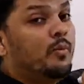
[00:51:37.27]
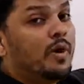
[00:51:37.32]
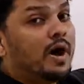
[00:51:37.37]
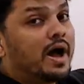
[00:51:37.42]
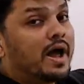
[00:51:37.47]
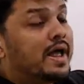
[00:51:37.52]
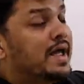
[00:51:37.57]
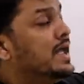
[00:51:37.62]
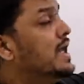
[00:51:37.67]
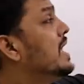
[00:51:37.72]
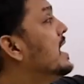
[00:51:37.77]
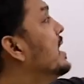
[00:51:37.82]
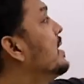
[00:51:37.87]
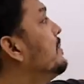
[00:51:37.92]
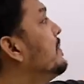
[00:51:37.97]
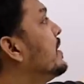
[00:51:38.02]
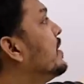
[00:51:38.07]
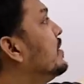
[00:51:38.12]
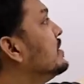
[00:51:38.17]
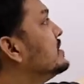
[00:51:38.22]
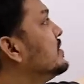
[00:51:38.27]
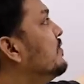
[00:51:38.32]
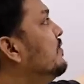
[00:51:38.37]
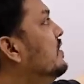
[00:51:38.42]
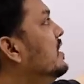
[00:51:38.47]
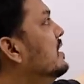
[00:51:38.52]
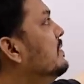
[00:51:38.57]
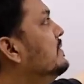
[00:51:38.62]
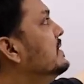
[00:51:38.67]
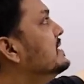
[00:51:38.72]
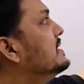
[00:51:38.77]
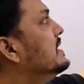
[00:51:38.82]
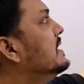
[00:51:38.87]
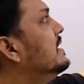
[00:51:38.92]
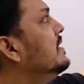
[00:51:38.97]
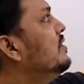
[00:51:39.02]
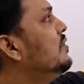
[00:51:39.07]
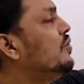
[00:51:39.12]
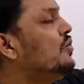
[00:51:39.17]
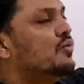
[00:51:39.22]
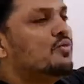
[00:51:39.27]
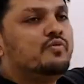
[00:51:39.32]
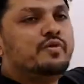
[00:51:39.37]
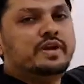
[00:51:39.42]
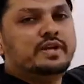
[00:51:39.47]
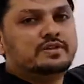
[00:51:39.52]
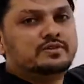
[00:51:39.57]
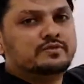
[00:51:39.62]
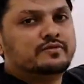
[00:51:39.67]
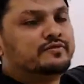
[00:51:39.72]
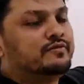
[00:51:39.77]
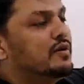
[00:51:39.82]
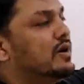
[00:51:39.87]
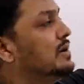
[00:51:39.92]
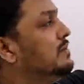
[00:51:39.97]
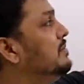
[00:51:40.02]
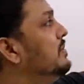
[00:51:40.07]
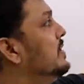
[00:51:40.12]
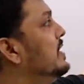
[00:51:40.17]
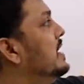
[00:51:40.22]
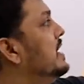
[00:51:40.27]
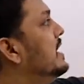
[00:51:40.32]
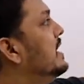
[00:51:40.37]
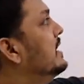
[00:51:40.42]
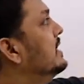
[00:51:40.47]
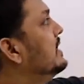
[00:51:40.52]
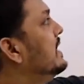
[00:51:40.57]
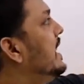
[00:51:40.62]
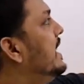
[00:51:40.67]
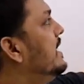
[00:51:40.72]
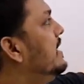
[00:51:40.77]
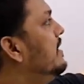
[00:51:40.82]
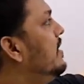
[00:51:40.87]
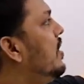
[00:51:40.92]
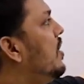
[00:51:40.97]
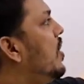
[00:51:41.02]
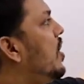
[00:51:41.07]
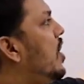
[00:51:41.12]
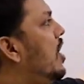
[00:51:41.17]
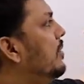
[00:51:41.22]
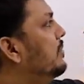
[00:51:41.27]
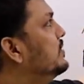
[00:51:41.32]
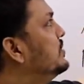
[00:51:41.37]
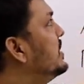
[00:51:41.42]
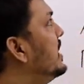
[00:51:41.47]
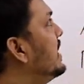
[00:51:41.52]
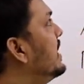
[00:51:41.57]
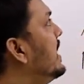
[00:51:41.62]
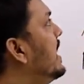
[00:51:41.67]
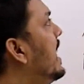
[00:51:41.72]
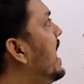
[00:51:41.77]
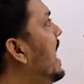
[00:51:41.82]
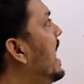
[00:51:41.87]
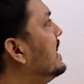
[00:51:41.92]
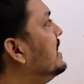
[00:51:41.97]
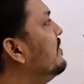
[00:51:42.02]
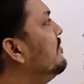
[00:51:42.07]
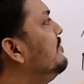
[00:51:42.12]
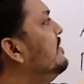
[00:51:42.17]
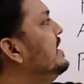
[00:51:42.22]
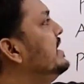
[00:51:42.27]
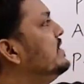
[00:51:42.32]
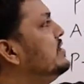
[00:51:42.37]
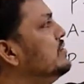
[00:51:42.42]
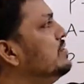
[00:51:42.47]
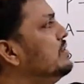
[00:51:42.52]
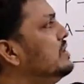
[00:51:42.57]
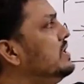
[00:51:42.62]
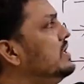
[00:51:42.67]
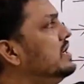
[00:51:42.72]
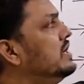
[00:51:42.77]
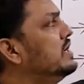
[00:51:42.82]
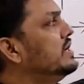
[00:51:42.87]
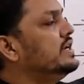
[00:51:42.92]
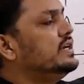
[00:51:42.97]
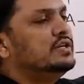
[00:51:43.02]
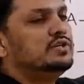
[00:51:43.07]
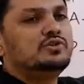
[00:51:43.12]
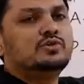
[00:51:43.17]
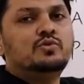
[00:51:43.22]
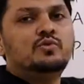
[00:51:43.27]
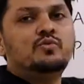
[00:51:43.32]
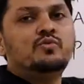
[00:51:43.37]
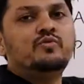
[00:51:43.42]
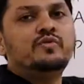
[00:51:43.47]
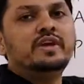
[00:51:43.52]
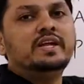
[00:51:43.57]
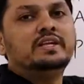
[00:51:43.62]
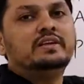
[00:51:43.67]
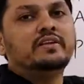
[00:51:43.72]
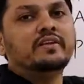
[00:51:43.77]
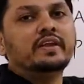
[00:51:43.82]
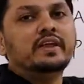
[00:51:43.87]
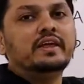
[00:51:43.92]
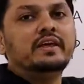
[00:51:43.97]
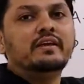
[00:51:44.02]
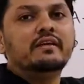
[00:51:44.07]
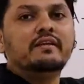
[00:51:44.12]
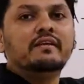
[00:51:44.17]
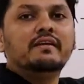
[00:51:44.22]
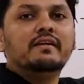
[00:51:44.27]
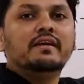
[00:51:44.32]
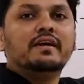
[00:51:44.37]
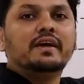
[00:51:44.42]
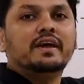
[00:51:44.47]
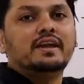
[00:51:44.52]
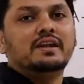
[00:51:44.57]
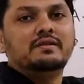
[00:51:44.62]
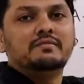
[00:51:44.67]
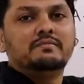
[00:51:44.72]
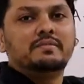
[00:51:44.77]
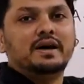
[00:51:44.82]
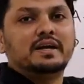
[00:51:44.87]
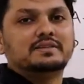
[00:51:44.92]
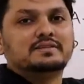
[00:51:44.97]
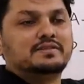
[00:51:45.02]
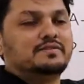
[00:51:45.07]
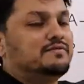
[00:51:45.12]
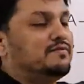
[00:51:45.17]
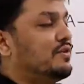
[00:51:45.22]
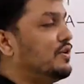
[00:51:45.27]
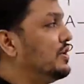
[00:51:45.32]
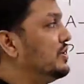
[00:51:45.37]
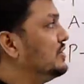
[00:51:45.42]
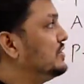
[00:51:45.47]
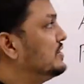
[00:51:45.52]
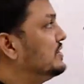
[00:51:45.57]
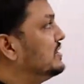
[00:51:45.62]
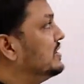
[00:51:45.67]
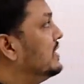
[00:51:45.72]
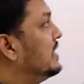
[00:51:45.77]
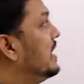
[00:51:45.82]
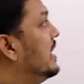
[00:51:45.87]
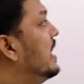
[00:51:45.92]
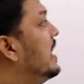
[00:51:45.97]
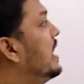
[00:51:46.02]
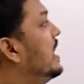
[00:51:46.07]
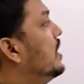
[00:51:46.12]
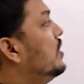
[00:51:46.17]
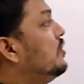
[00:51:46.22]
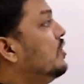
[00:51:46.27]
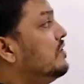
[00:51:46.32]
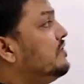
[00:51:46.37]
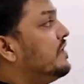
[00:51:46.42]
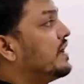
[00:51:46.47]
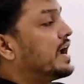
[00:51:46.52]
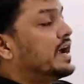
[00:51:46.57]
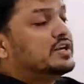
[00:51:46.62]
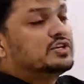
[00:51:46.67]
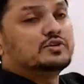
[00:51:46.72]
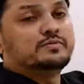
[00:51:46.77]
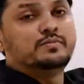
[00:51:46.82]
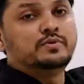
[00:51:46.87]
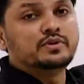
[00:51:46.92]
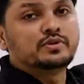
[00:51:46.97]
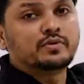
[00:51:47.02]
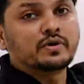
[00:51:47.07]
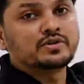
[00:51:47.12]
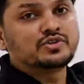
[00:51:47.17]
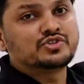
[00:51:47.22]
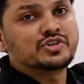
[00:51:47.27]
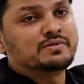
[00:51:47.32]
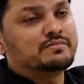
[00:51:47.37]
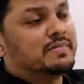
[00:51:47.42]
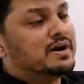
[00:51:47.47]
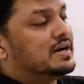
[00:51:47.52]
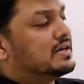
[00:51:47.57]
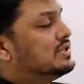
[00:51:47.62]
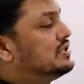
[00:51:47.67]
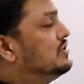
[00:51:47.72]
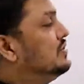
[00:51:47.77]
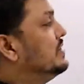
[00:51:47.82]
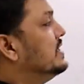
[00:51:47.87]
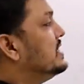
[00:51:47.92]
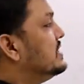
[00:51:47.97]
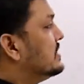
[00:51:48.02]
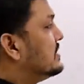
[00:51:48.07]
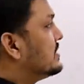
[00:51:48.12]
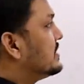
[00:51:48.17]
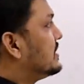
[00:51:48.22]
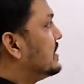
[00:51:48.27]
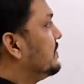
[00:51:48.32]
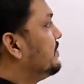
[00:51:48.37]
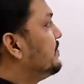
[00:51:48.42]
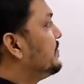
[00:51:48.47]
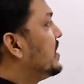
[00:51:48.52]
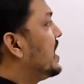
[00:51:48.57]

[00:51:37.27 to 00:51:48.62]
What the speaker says: Why? Because the verb is in V2 form. Then object and the V2 turn into V3 in passive voice. Don't forget to put question mark, students.